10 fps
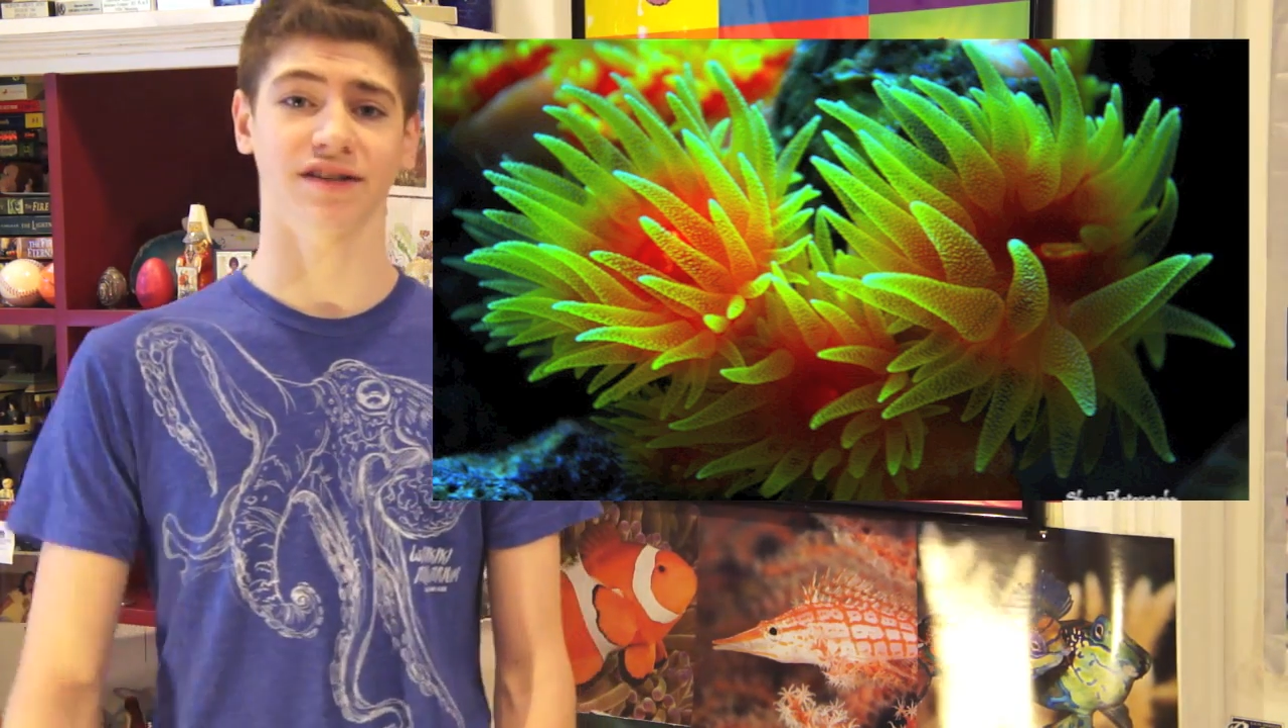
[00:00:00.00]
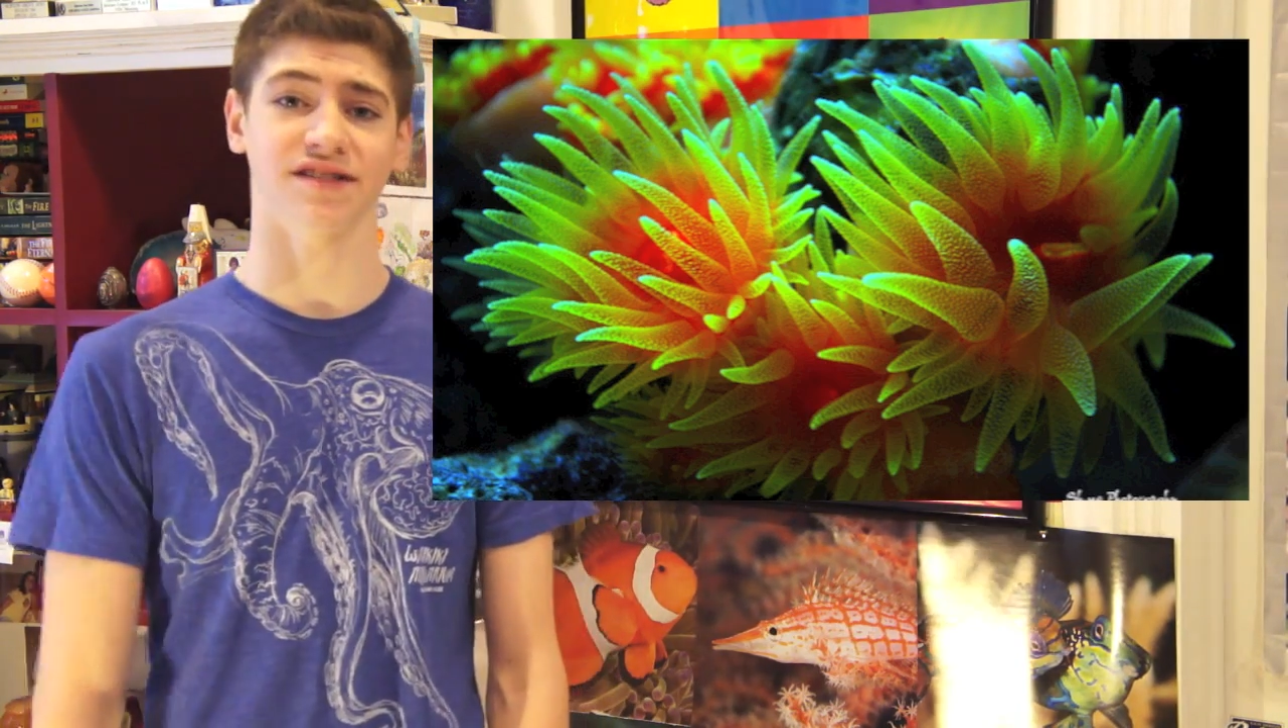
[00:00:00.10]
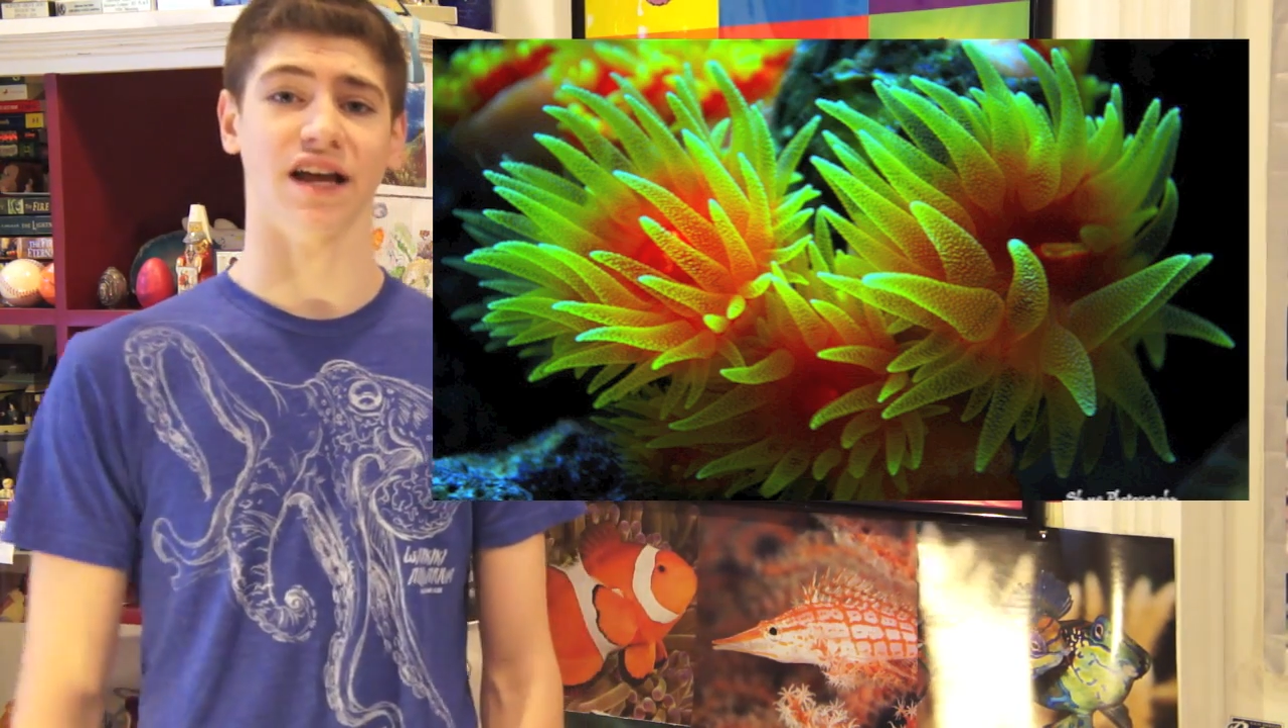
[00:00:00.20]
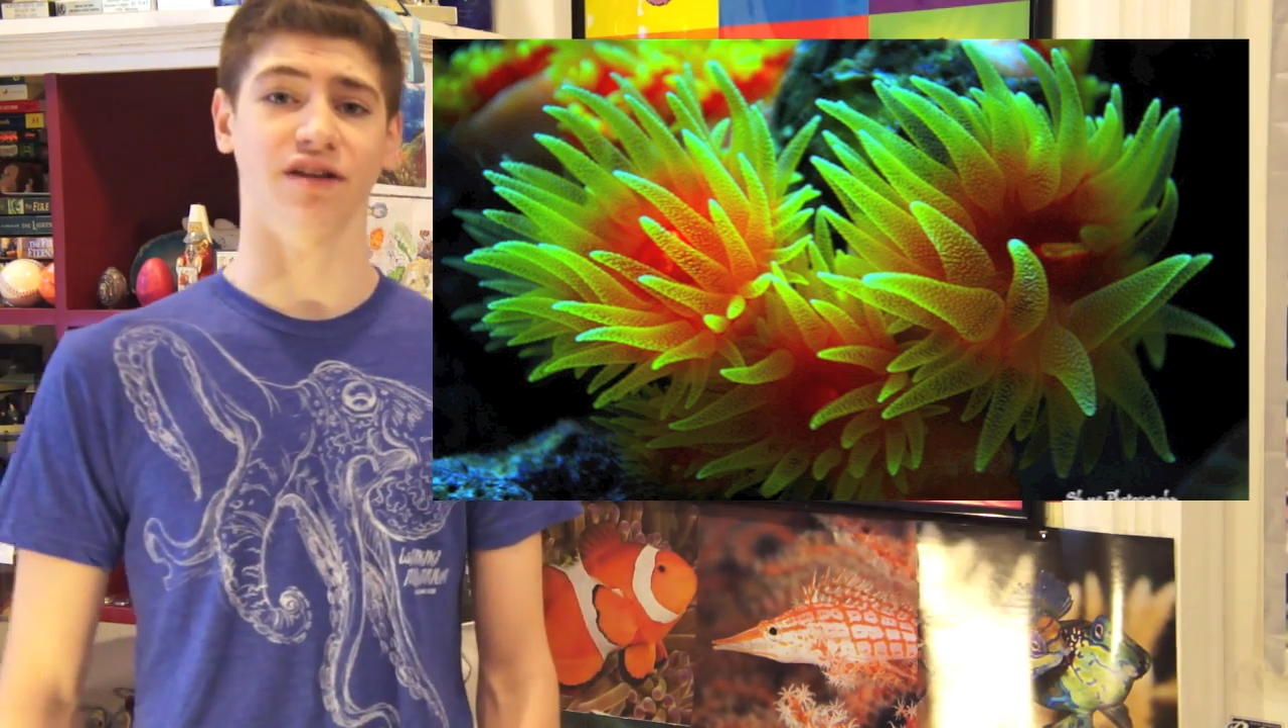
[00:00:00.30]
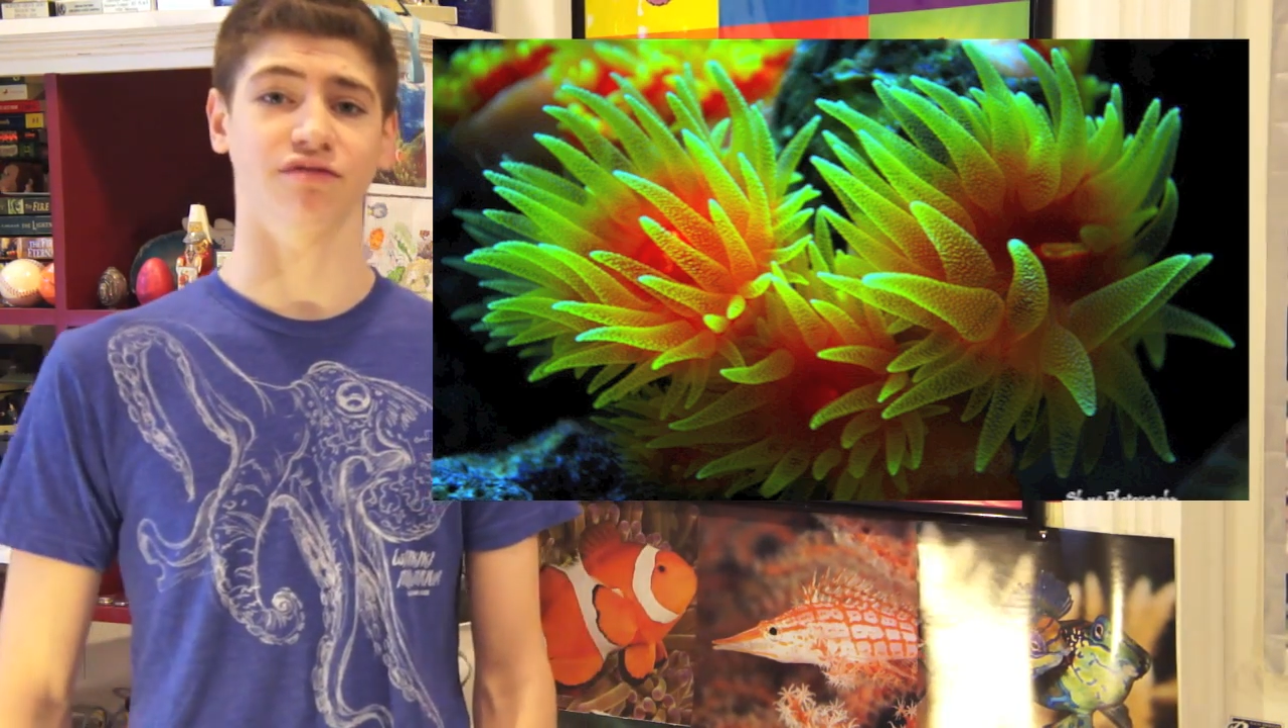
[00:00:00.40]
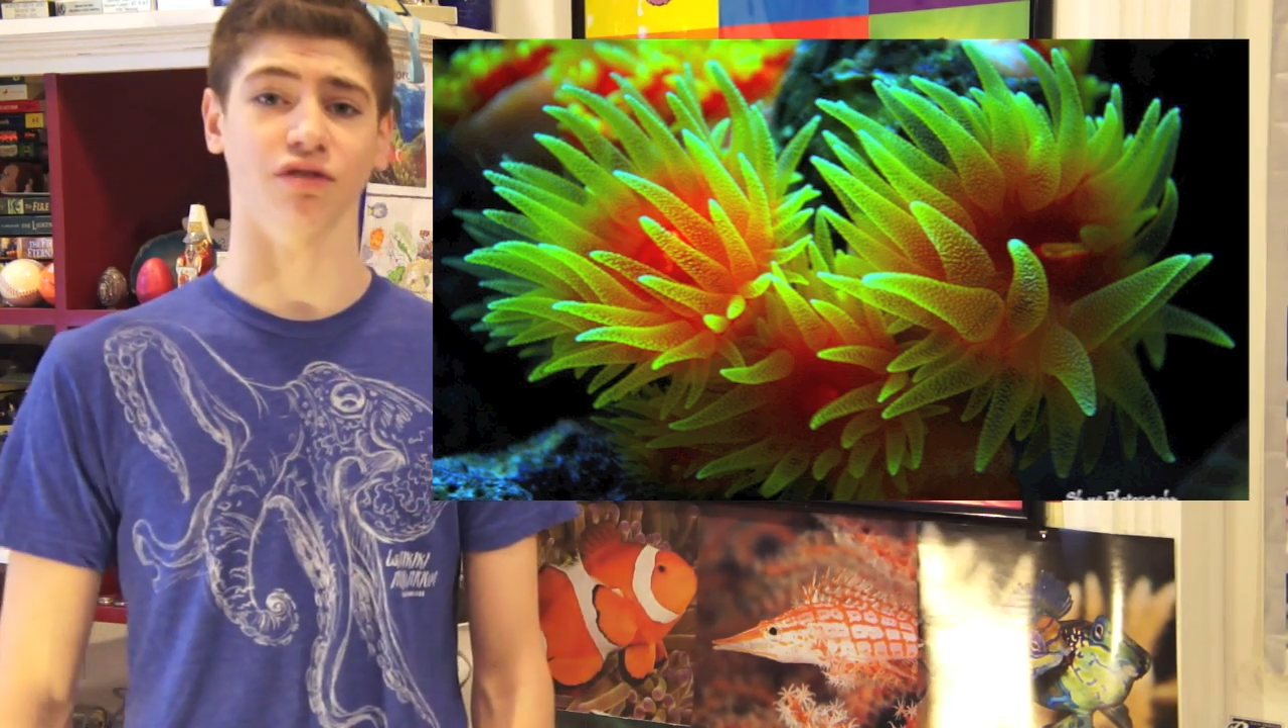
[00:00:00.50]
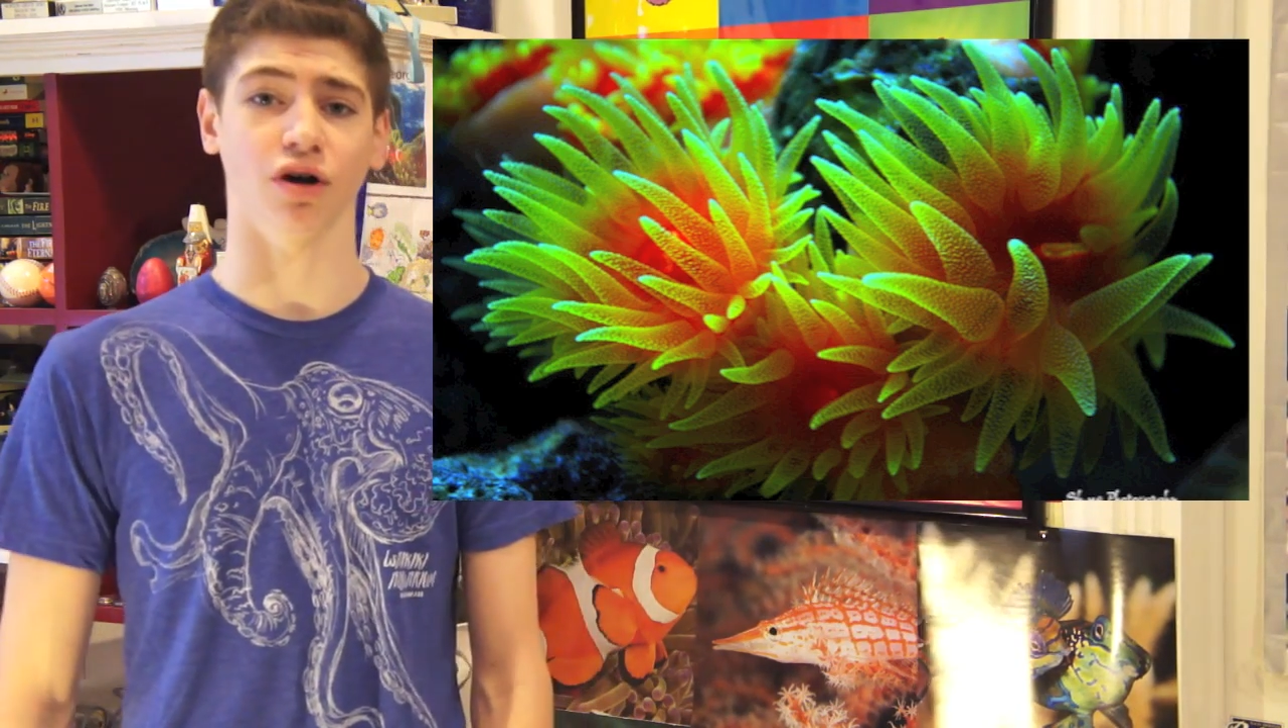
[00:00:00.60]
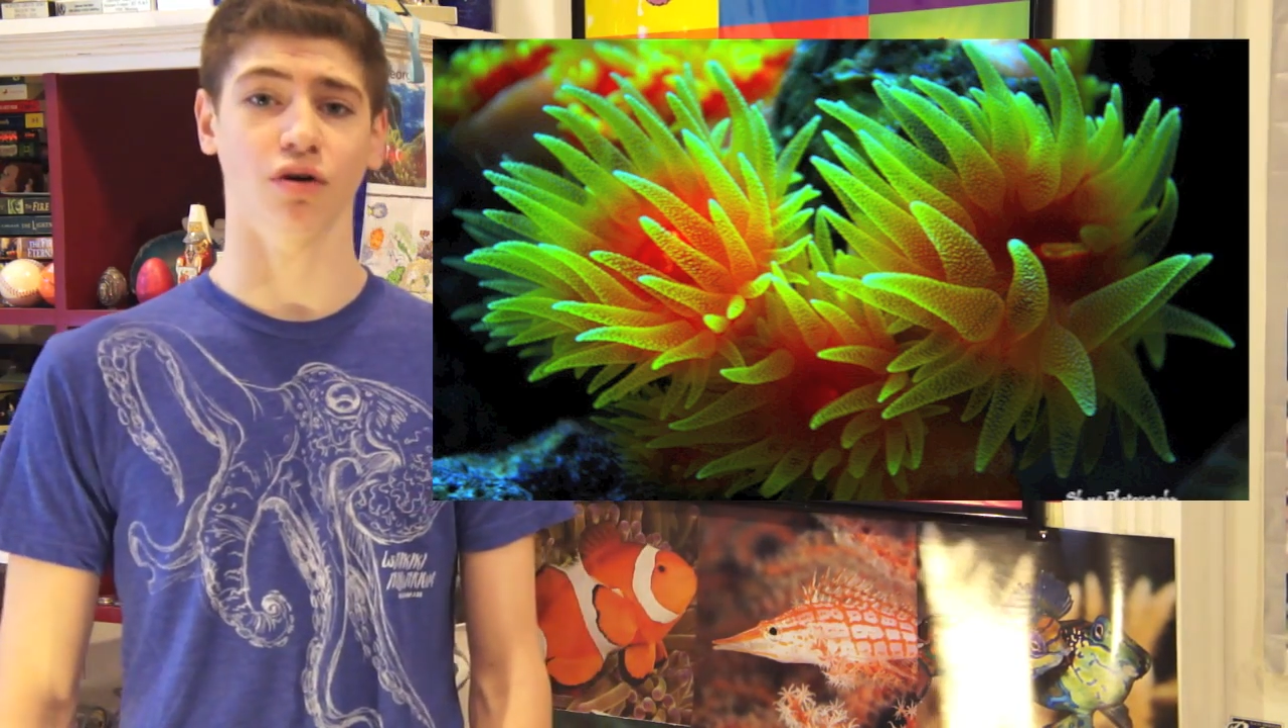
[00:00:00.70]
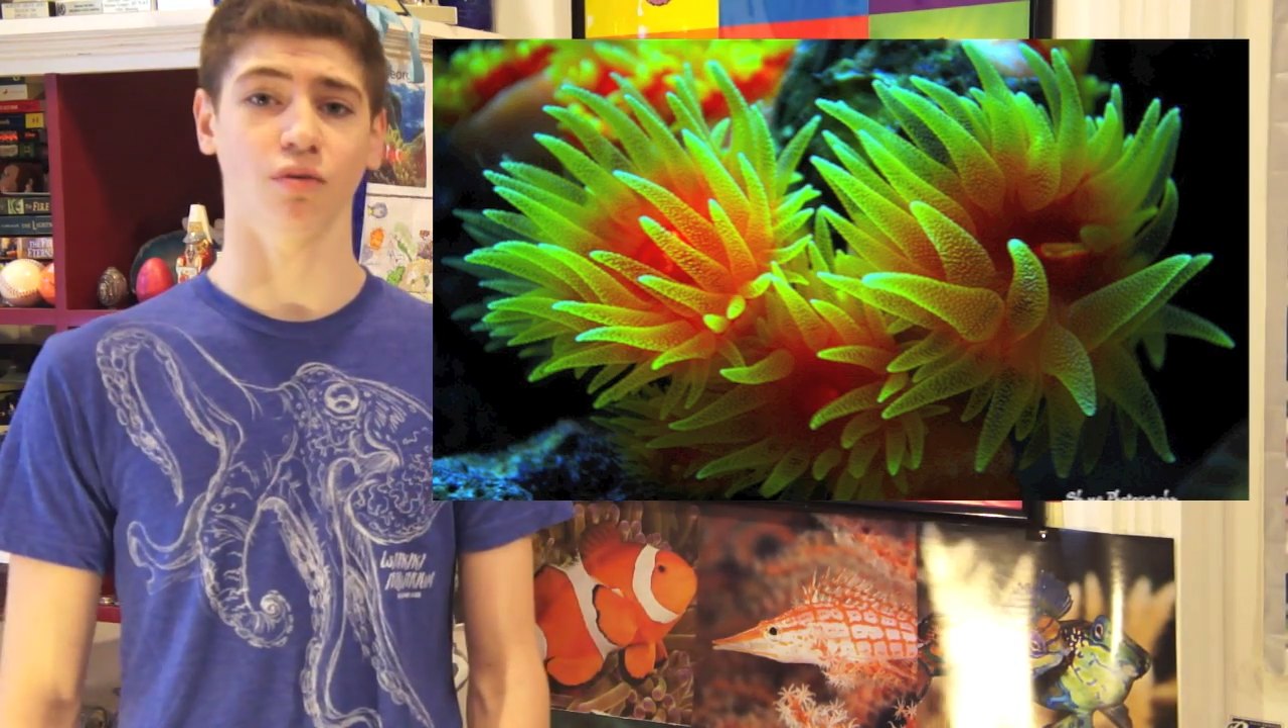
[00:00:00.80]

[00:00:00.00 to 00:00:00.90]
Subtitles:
steady flow